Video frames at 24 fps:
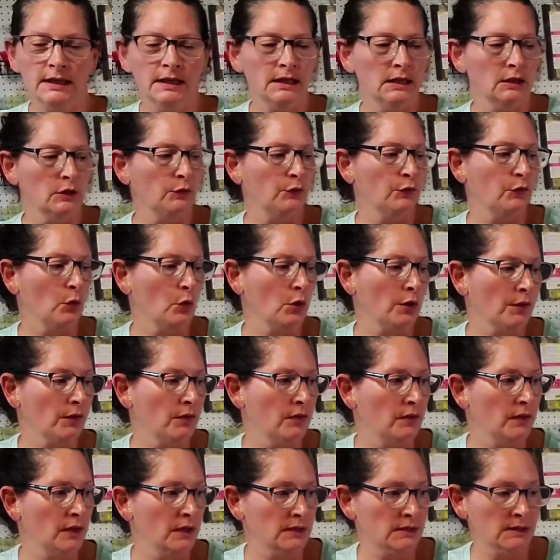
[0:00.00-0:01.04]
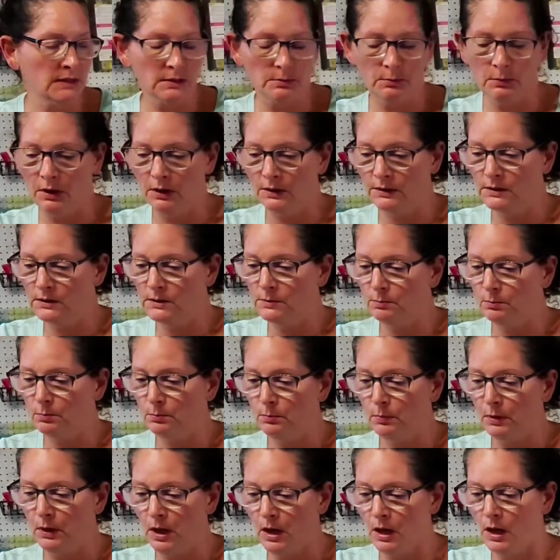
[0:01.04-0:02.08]
it for this month's
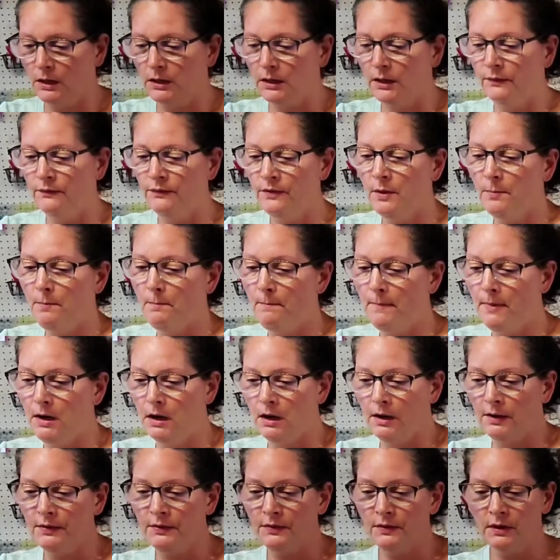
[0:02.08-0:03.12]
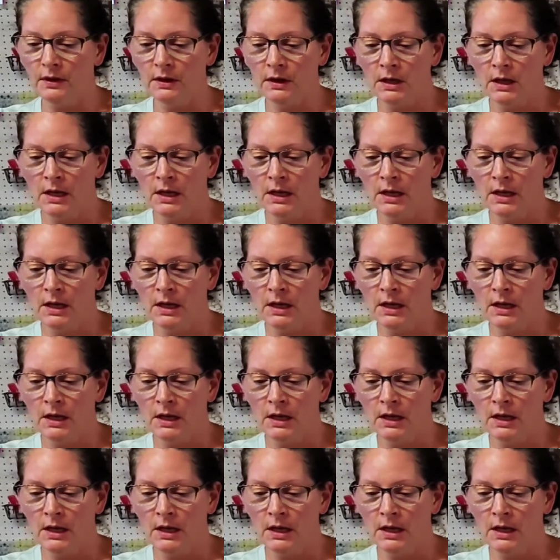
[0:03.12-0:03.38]
block of the month.